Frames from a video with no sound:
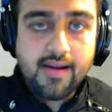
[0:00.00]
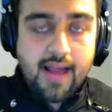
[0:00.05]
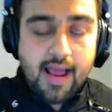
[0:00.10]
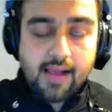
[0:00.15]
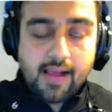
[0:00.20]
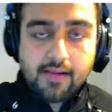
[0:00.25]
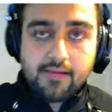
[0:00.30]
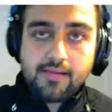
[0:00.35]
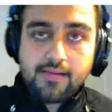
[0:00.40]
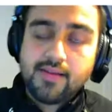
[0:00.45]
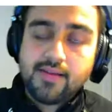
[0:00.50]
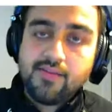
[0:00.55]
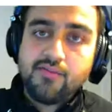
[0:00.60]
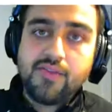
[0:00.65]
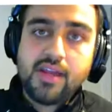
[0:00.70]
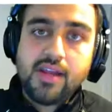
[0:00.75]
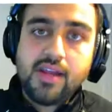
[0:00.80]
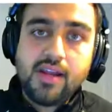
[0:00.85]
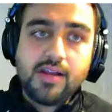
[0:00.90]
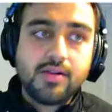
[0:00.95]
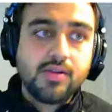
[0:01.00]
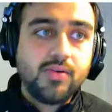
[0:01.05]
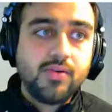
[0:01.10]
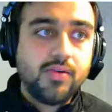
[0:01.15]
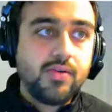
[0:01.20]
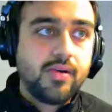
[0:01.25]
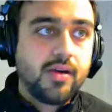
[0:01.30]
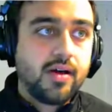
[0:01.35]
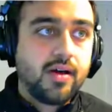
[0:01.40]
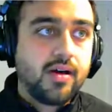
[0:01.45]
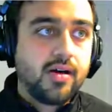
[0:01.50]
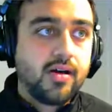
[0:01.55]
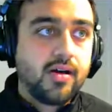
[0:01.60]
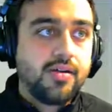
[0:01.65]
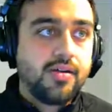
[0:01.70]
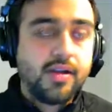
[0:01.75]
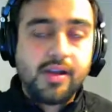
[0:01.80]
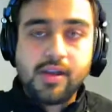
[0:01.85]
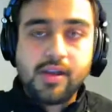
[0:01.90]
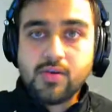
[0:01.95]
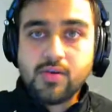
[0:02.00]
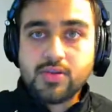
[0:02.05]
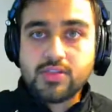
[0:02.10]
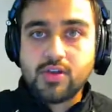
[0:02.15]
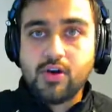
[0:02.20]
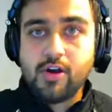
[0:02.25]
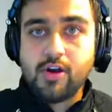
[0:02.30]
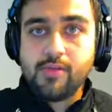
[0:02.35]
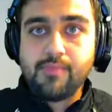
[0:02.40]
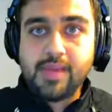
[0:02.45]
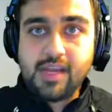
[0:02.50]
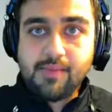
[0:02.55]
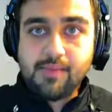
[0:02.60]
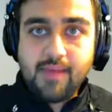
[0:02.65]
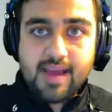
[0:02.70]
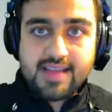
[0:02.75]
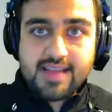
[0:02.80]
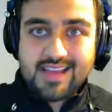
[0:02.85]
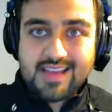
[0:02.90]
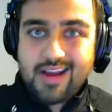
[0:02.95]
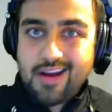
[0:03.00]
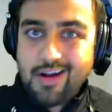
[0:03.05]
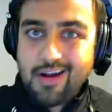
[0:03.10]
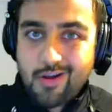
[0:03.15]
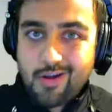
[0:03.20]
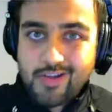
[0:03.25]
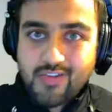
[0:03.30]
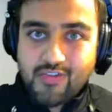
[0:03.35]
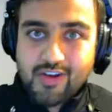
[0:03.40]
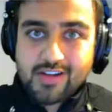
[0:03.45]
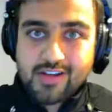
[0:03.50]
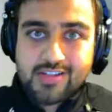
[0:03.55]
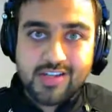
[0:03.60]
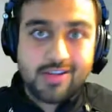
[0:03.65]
in our algorithm we need to reduce or minimize our